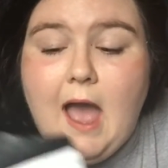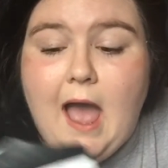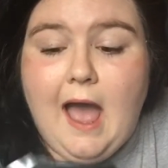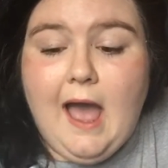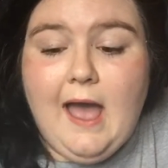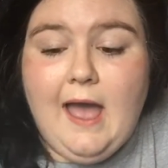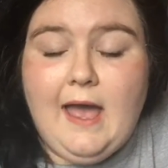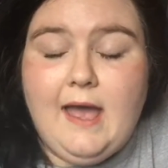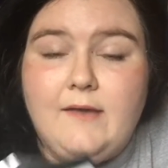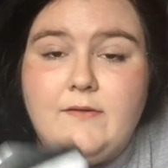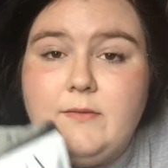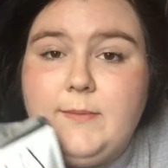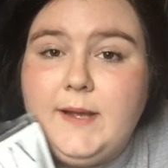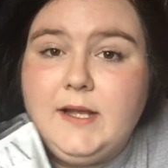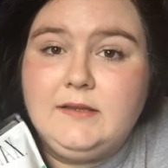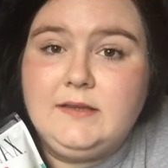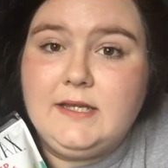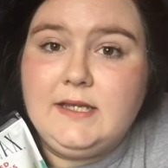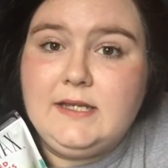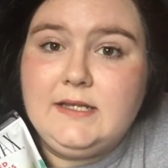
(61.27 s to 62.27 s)
I have
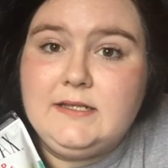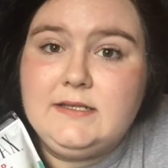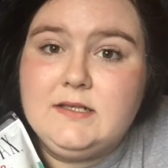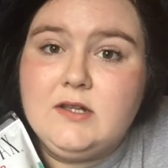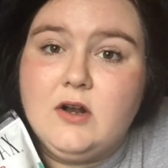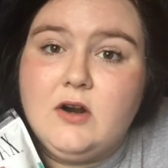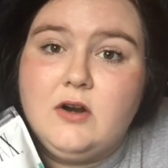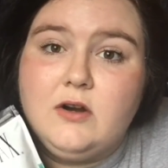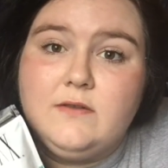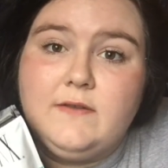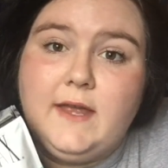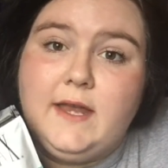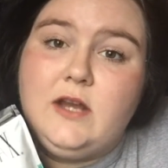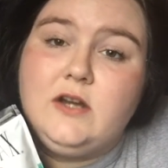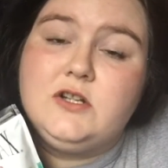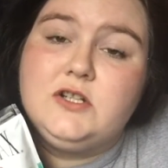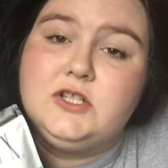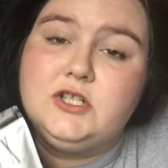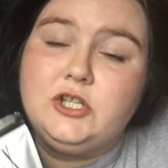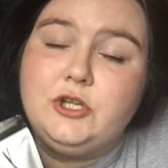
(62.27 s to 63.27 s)
about these are they
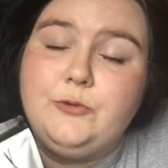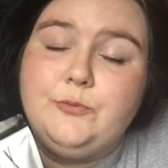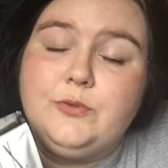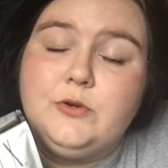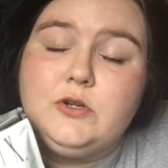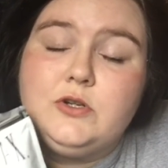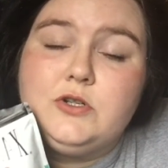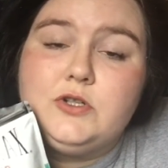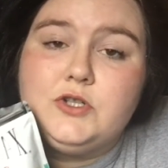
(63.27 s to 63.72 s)
are super